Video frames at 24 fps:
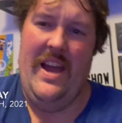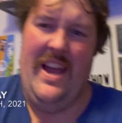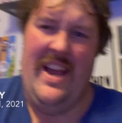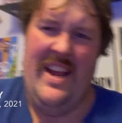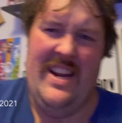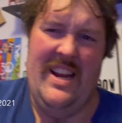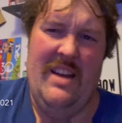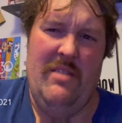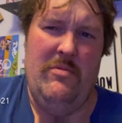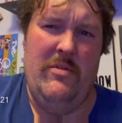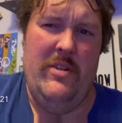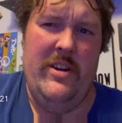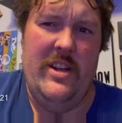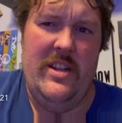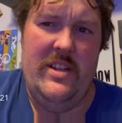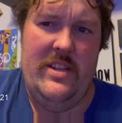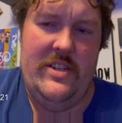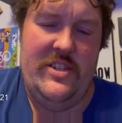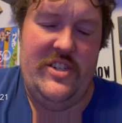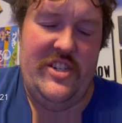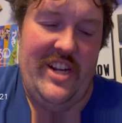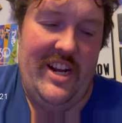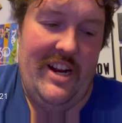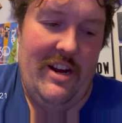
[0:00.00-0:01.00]
and I wanted to
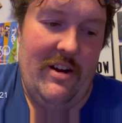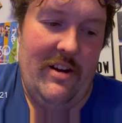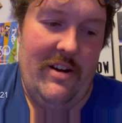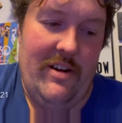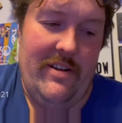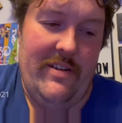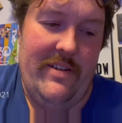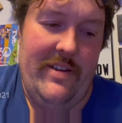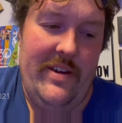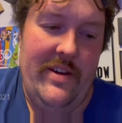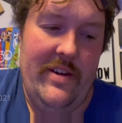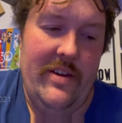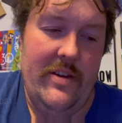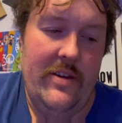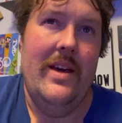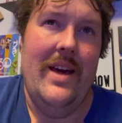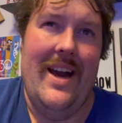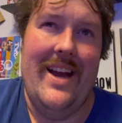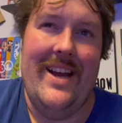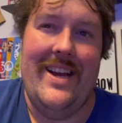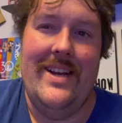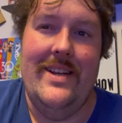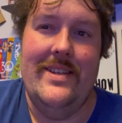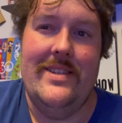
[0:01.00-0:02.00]
share,
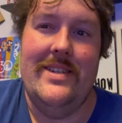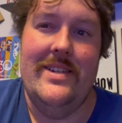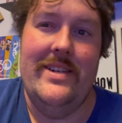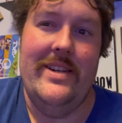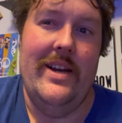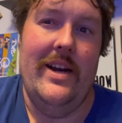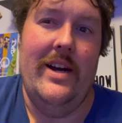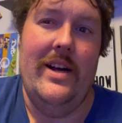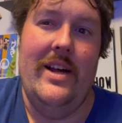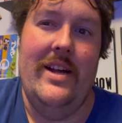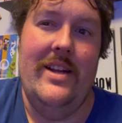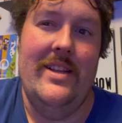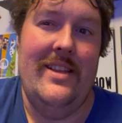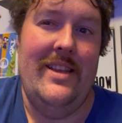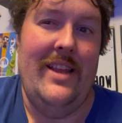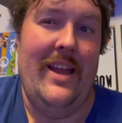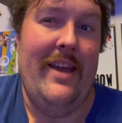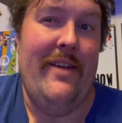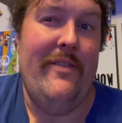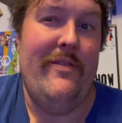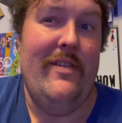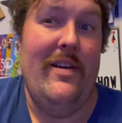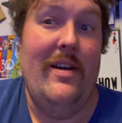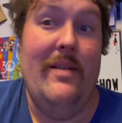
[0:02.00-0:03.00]
I guess, a
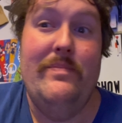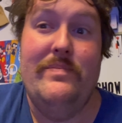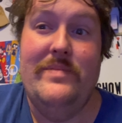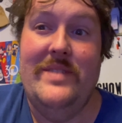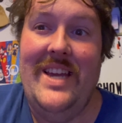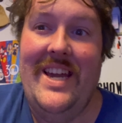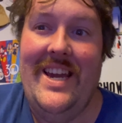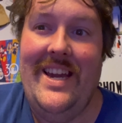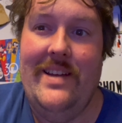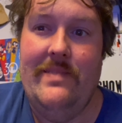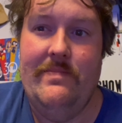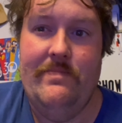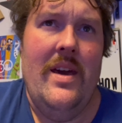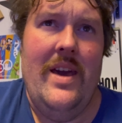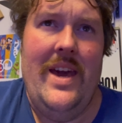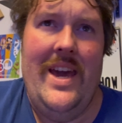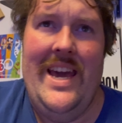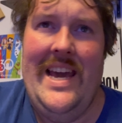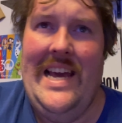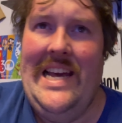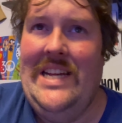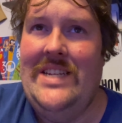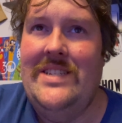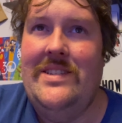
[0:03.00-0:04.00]
life update.
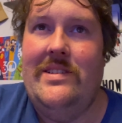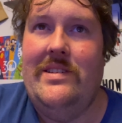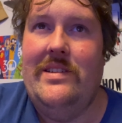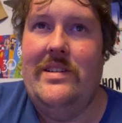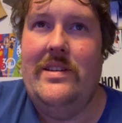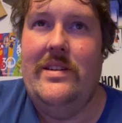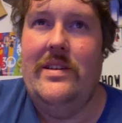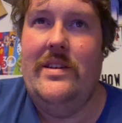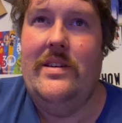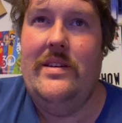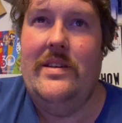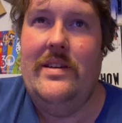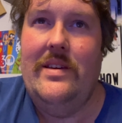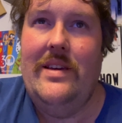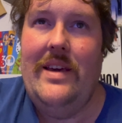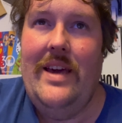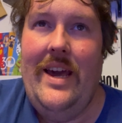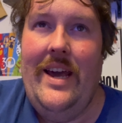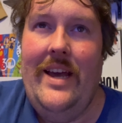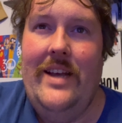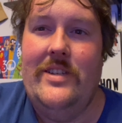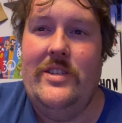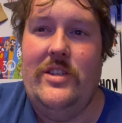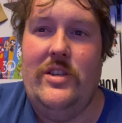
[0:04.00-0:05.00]
And
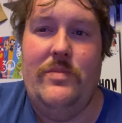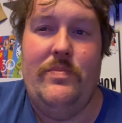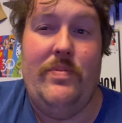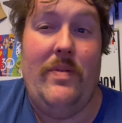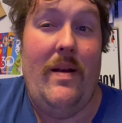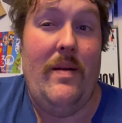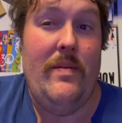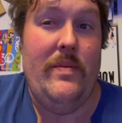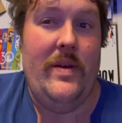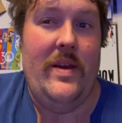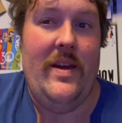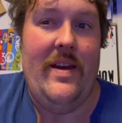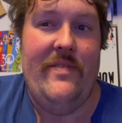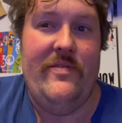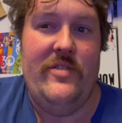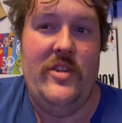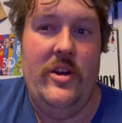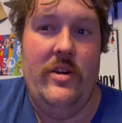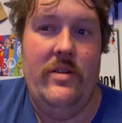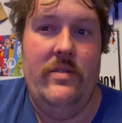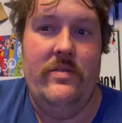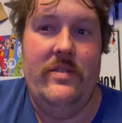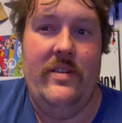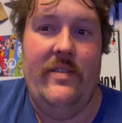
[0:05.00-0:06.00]
as you probably have
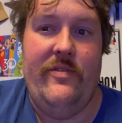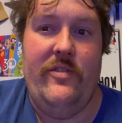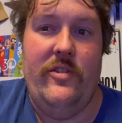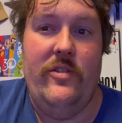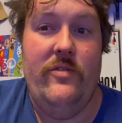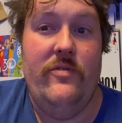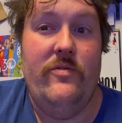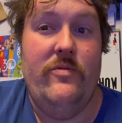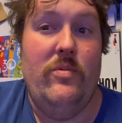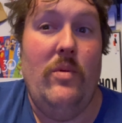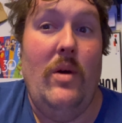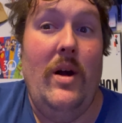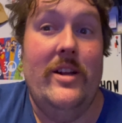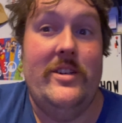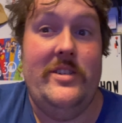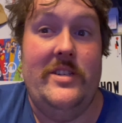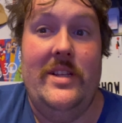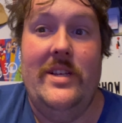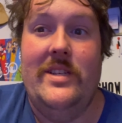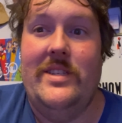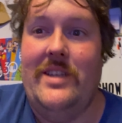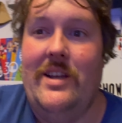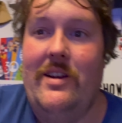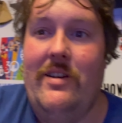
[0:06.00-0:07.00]
known if you've watched
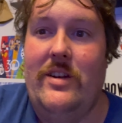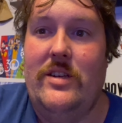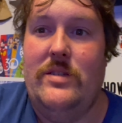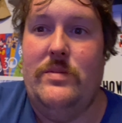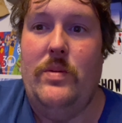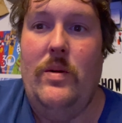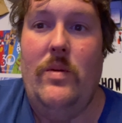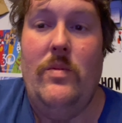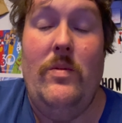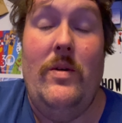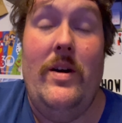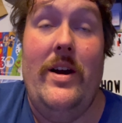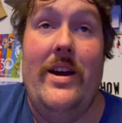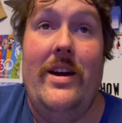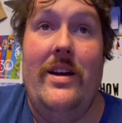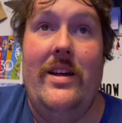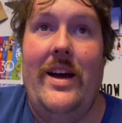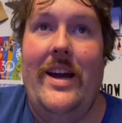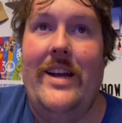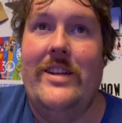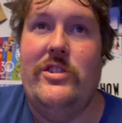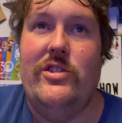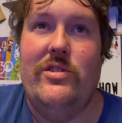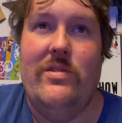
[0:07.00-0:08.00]
this series for a while,
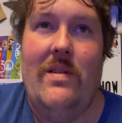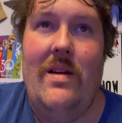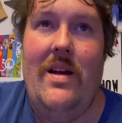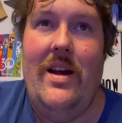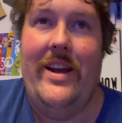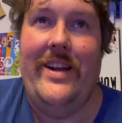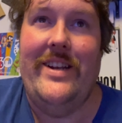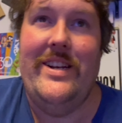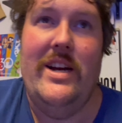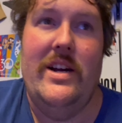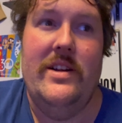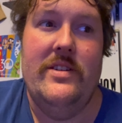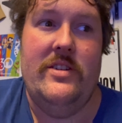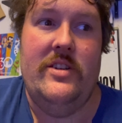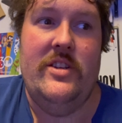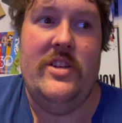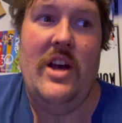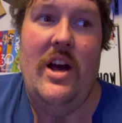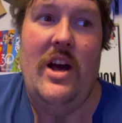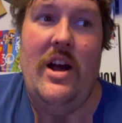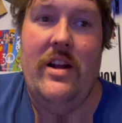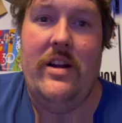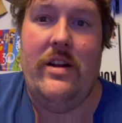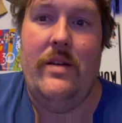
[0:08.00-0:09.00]
I try not to
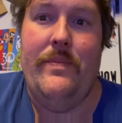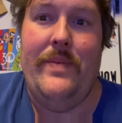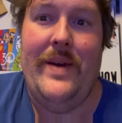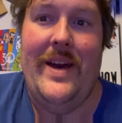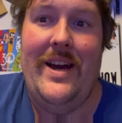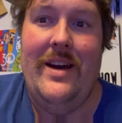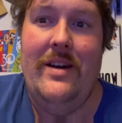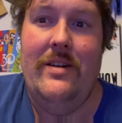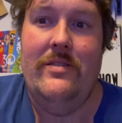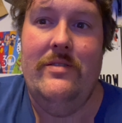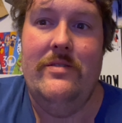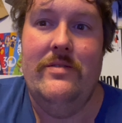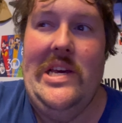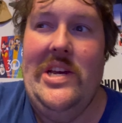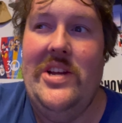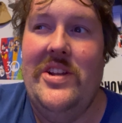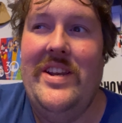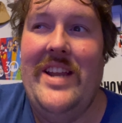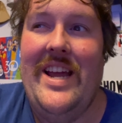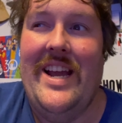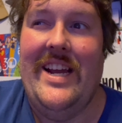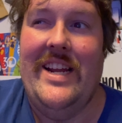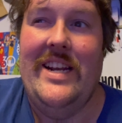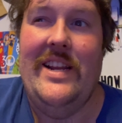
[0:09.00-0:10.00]
talk about
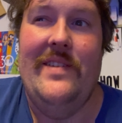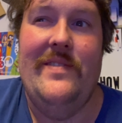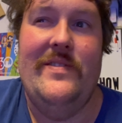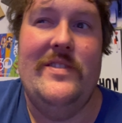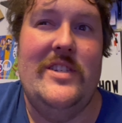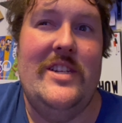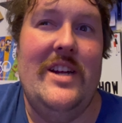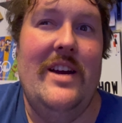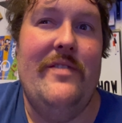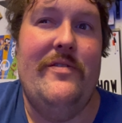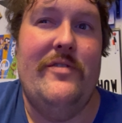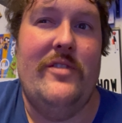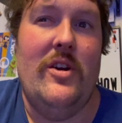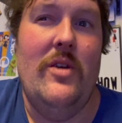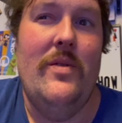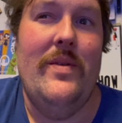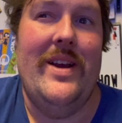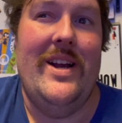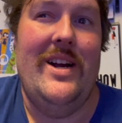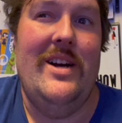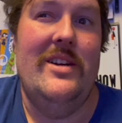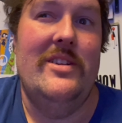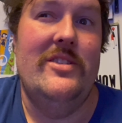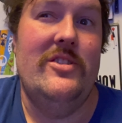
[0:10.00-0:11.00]
negative stuff going
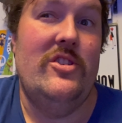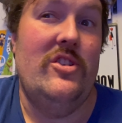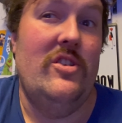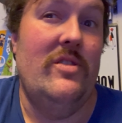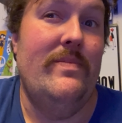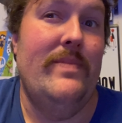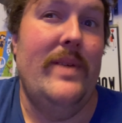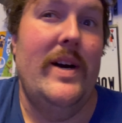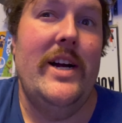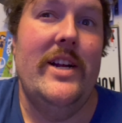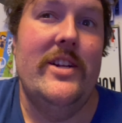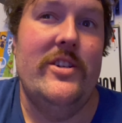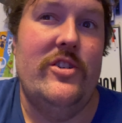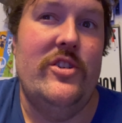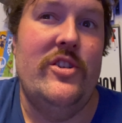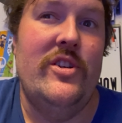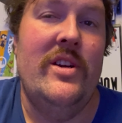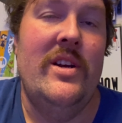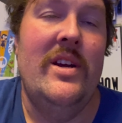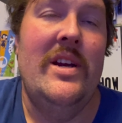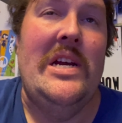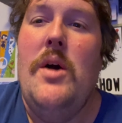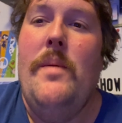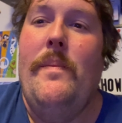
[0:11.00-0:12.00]
on too much.
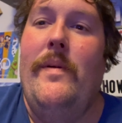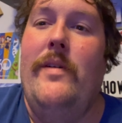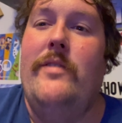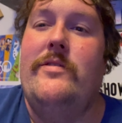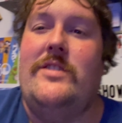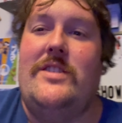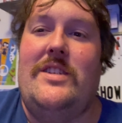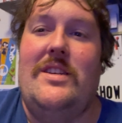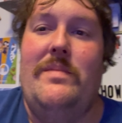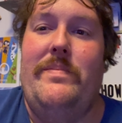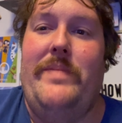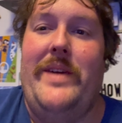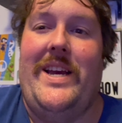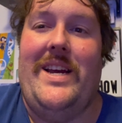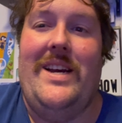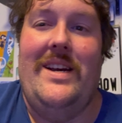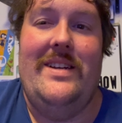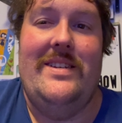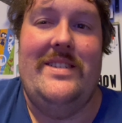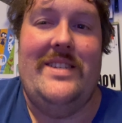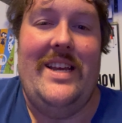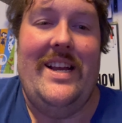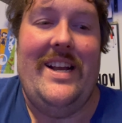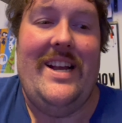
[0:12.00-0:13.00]
Mostly
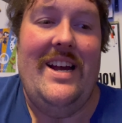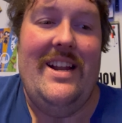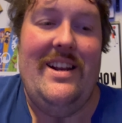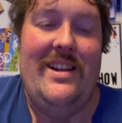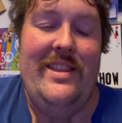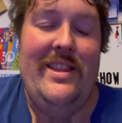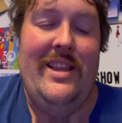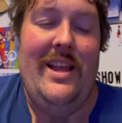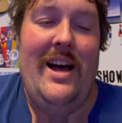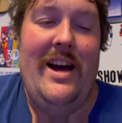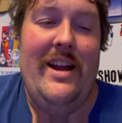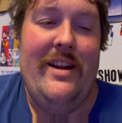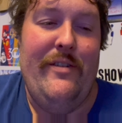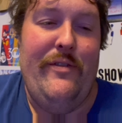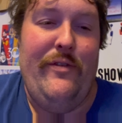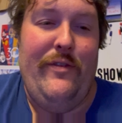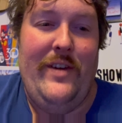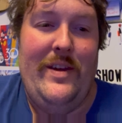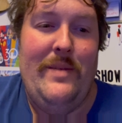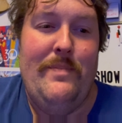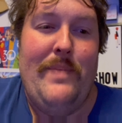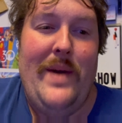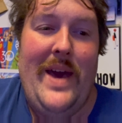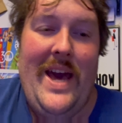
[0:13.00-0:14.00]
because I got a lot of
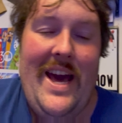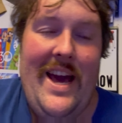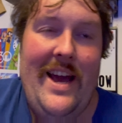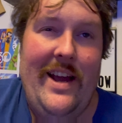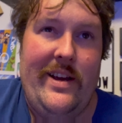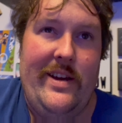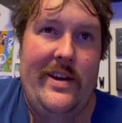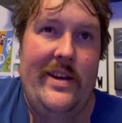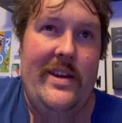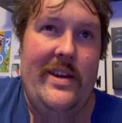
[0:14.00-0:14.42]
feedback